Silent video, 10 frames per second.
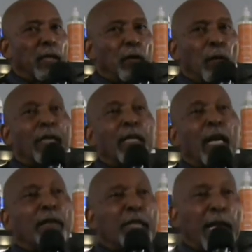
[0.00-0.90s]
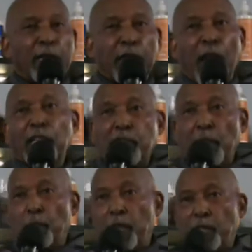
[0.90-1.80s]
Right now, they acknowledge
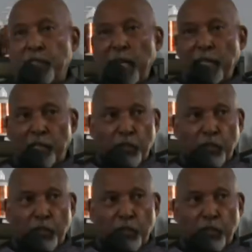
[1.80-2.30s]
that we are the second.